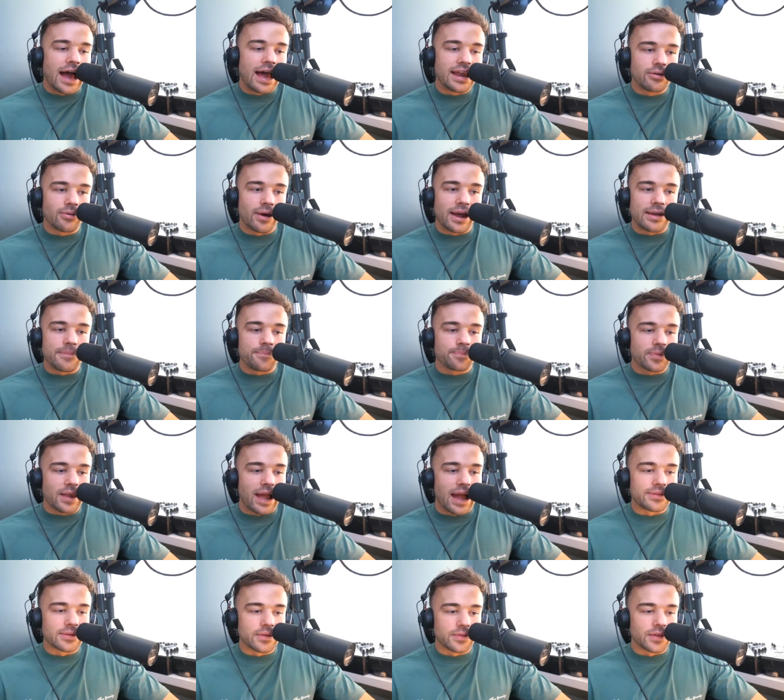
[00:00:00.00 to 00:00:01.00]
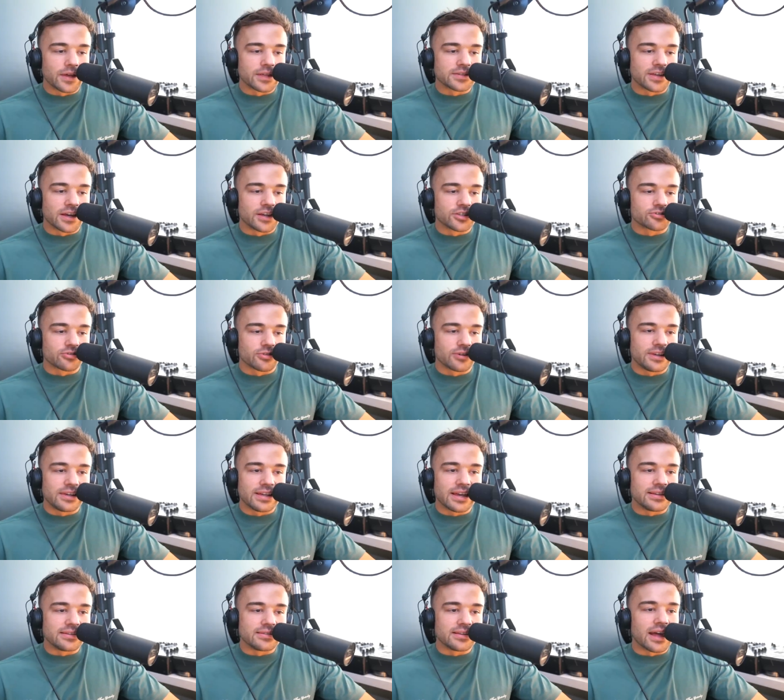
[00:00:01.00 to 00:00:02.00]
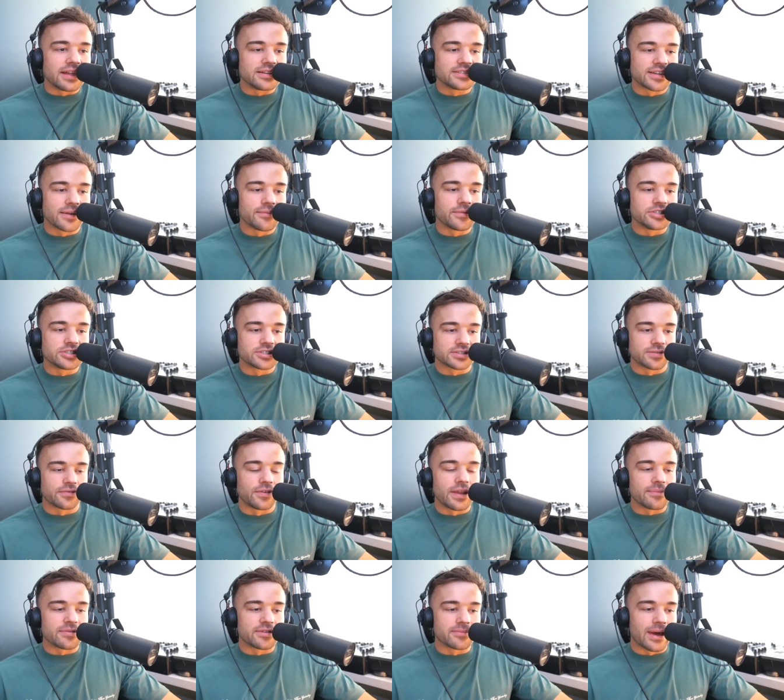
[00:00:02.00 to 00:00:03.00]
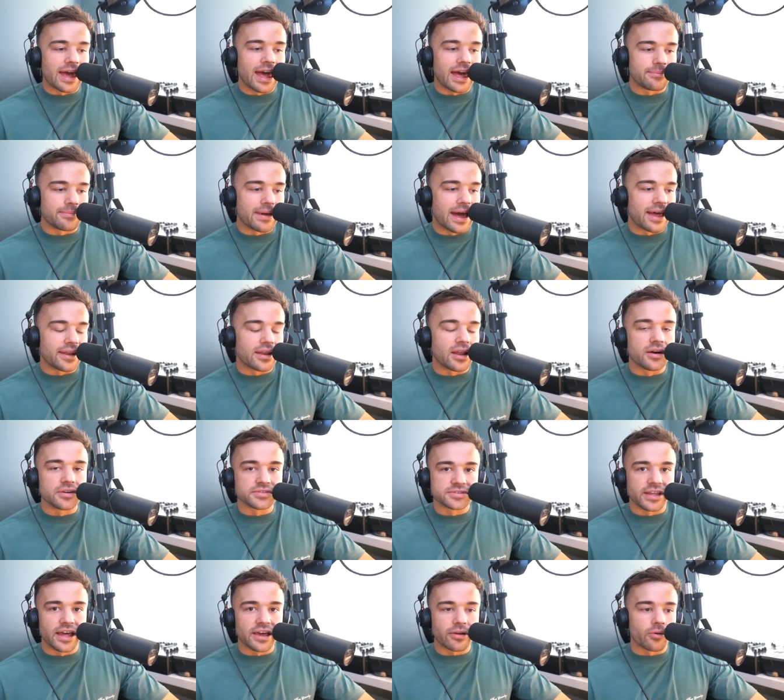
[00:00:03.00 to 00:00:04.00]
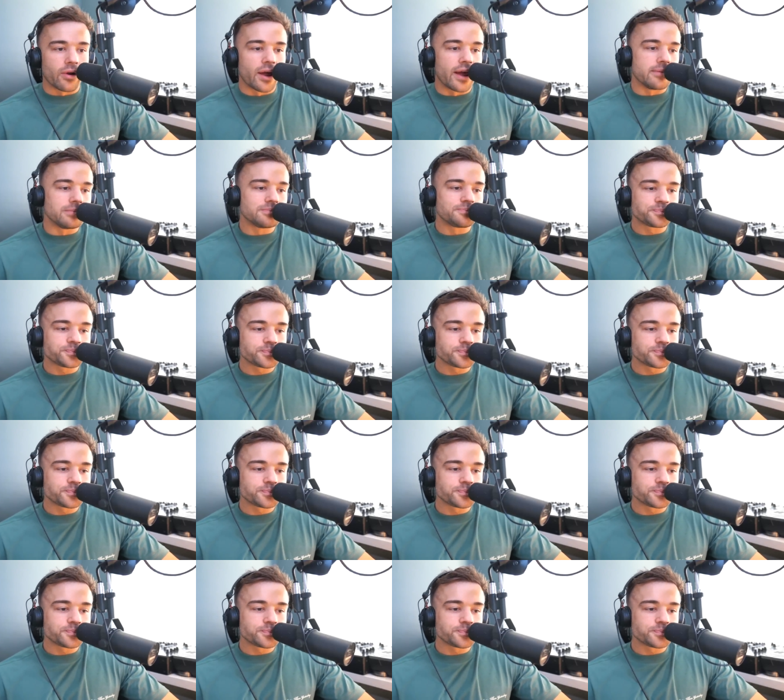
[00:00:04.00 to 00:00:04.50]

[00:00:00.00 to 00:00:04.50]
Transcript: Anyway, I had that third surgery and and something just flipped in my head, man. And I was like, right.